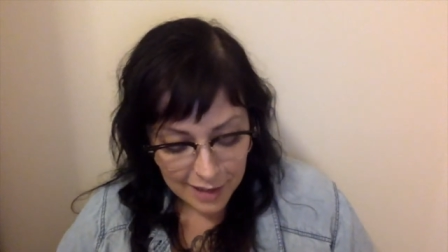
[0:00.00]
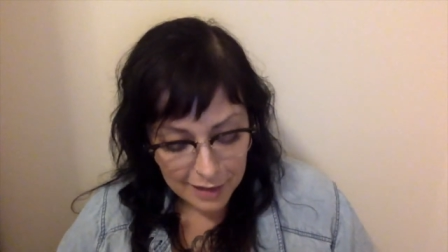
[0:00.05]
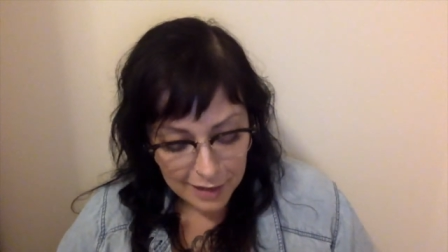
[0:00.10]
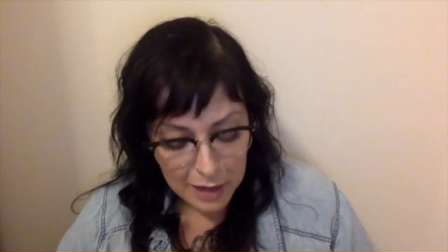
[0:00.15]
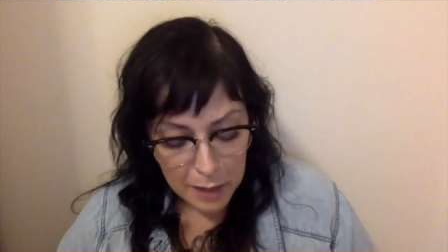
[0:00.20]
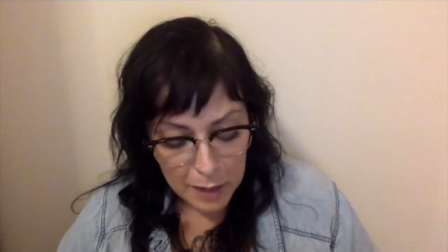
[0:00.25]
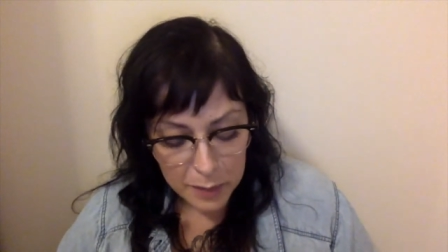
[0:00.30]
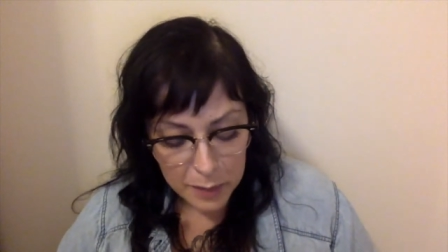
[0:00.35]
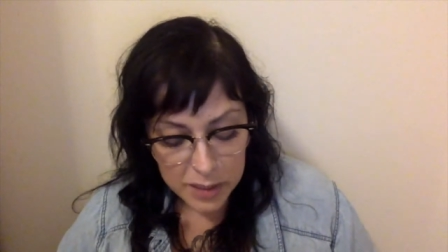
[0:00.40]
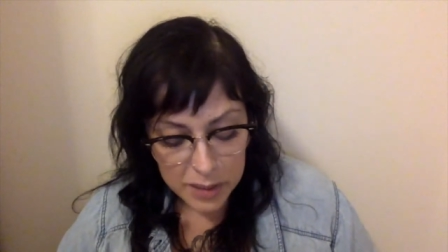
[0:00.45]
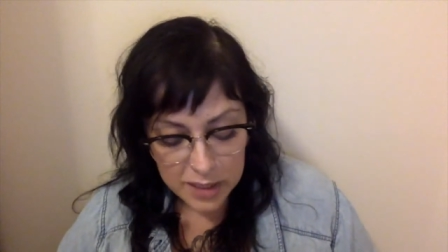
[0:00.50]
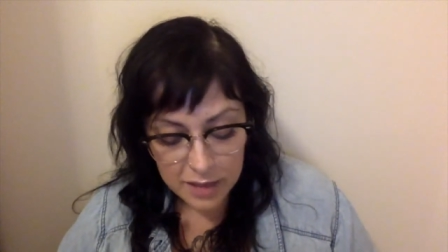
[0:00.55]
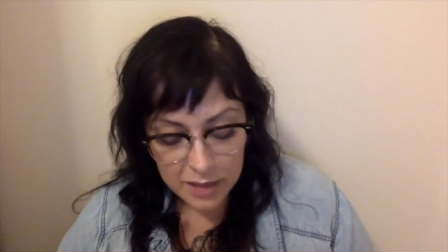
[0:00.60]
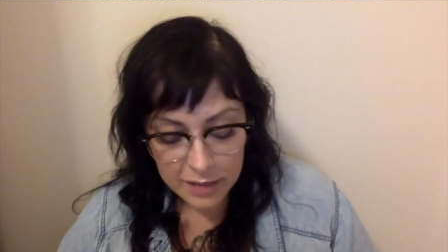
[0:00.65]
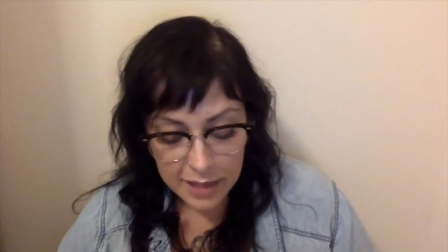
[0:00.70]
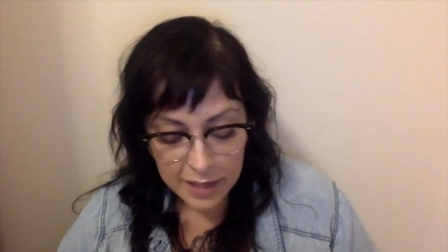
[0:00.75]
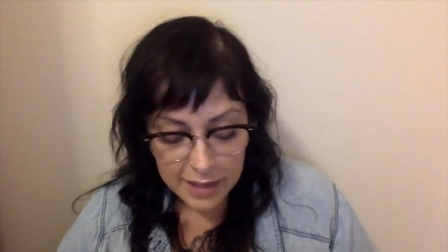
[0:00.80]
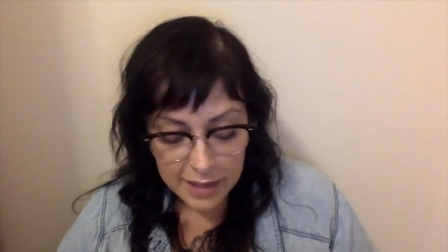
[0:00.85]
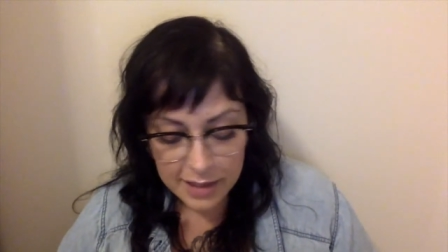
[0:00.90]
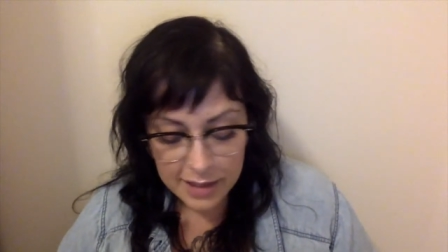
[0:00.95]
up until
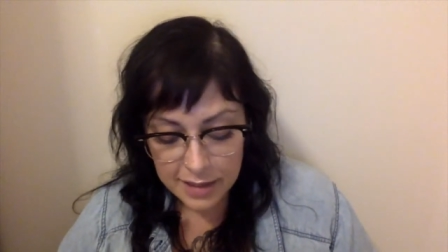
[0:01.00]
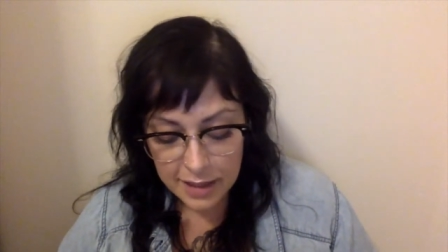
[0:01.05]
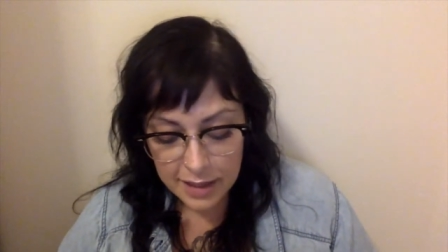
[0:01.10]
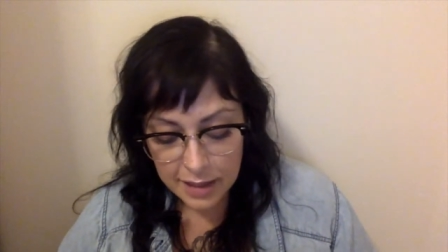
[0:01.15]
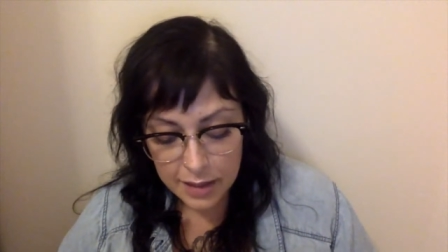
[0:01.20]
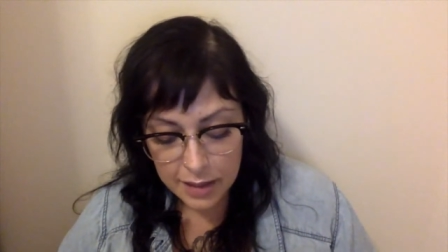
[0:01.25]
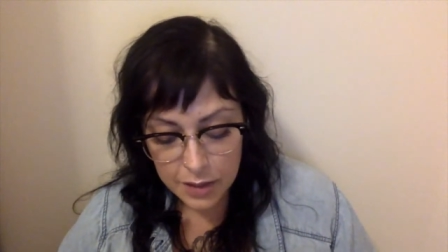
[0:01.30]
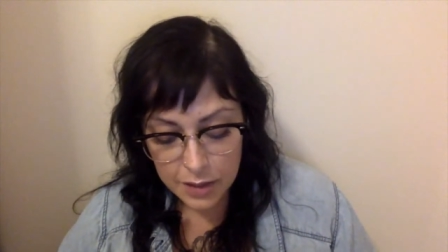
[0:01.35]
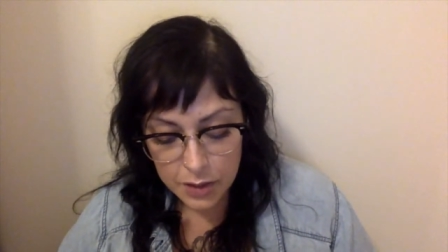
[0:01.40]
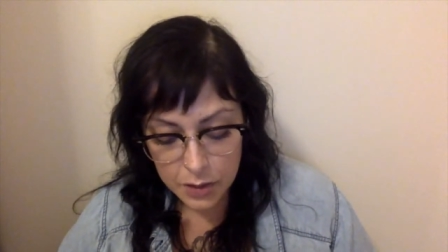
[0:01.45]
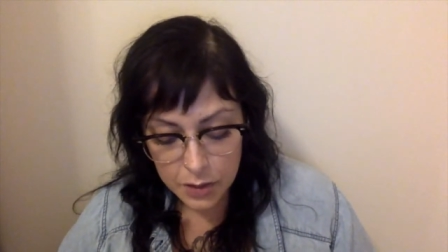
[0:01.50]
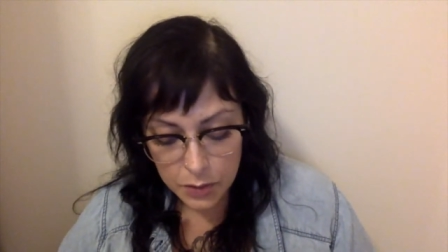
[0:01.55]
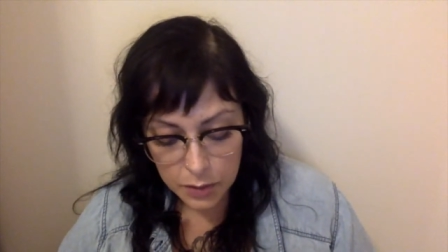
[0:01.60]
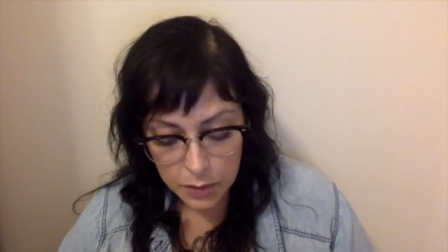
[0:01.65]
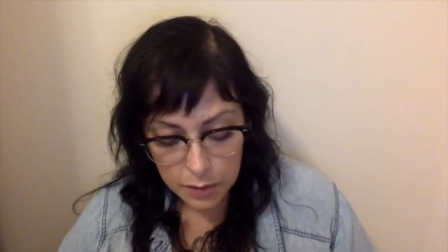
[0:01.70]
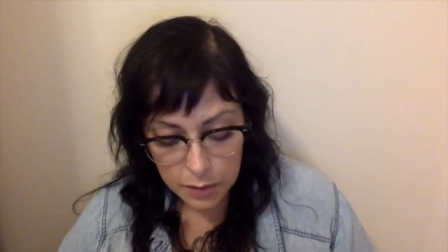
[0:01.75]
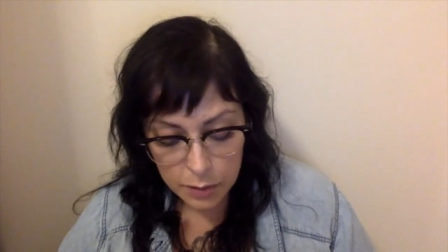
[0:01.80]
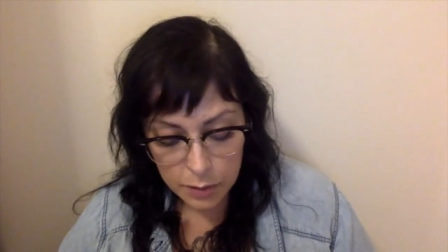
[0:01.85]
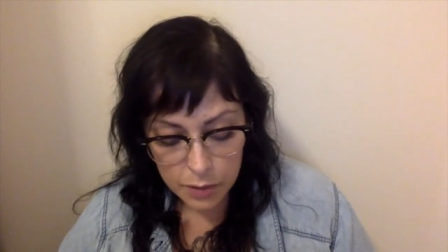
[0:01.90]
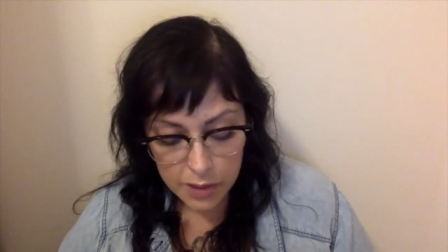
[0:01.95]
1992,
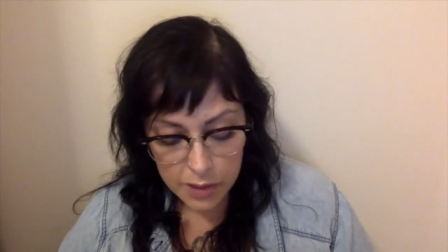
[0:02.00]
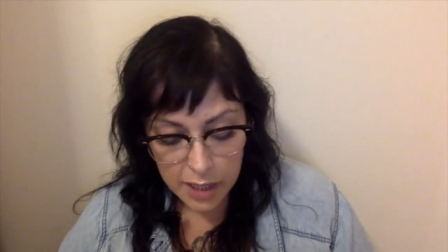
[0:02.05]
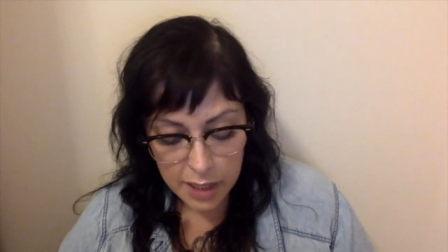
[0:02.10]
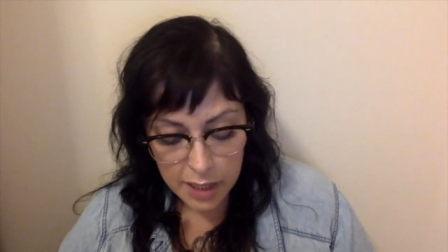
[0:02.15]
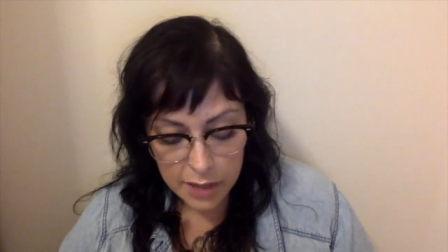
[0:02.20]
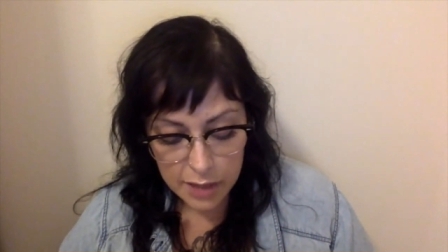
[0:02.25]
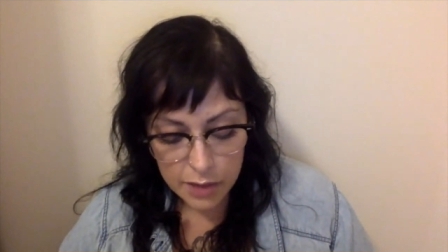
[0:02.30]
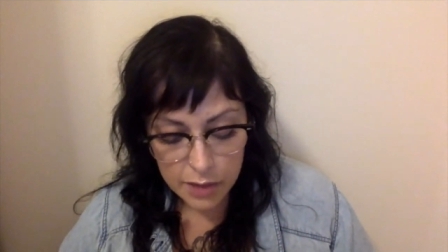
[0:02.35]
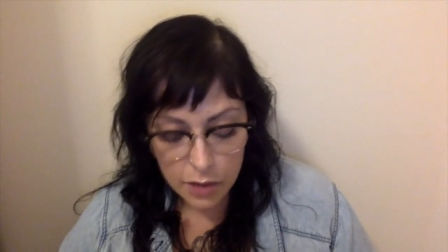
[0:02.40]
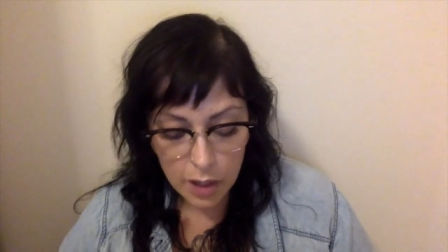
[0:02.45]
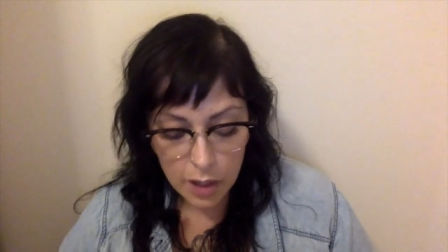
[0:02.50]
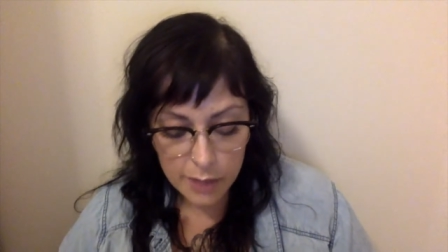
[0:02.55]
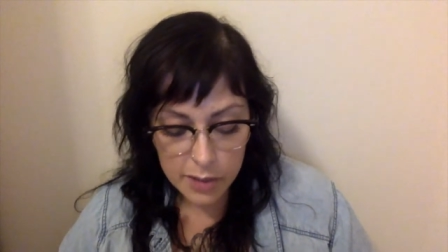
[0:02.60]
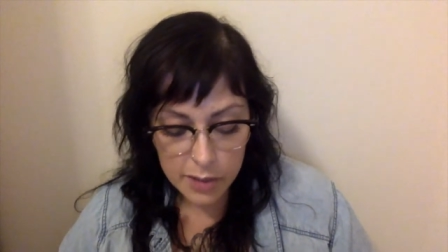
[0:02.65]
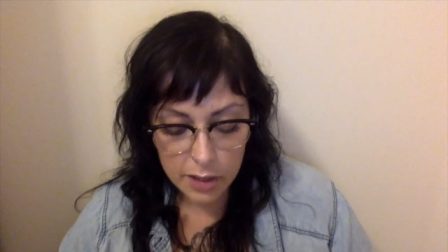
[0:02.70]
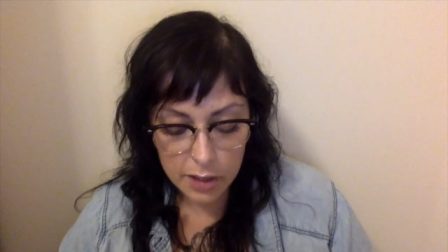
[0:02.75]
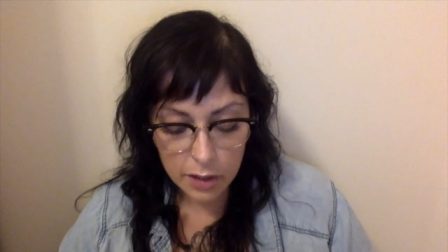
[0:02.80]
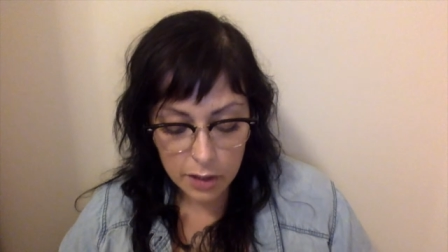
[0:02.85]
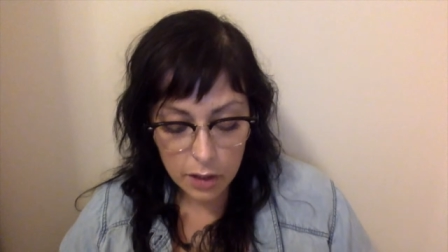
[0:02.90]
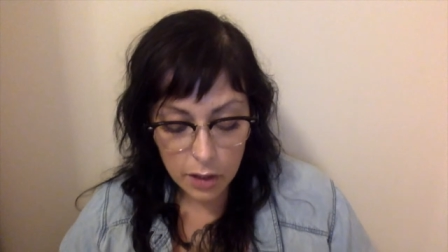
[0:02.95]
the most heinous crimes
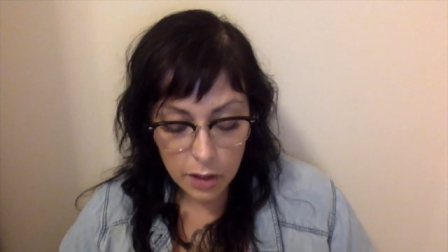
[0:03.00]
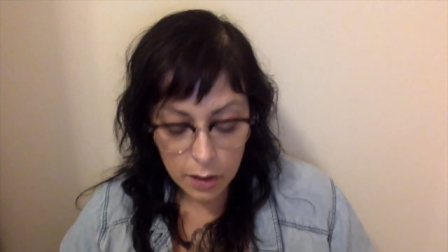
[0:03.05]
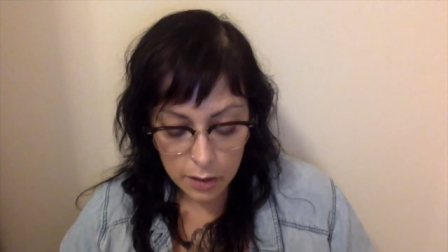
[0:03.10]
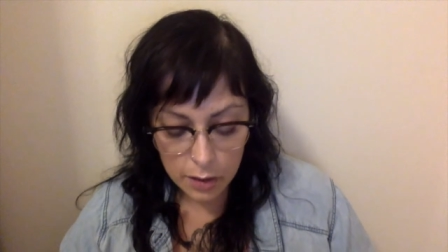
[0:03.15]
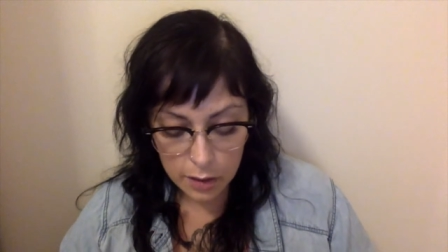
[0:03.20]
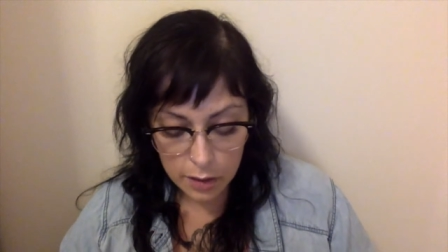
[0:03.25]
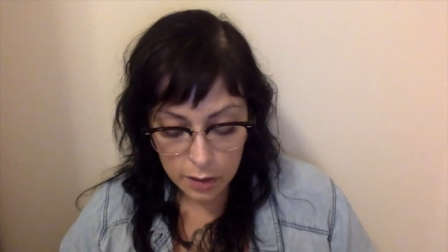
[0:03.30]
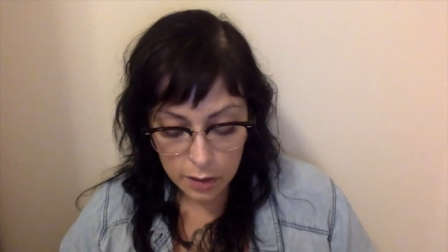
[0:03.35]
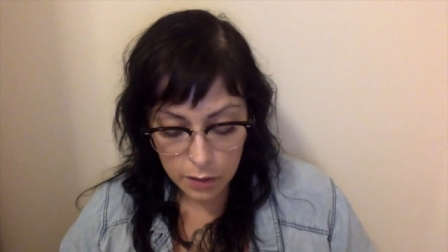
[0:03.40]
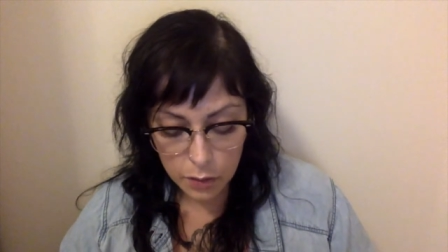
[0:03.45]
that occurred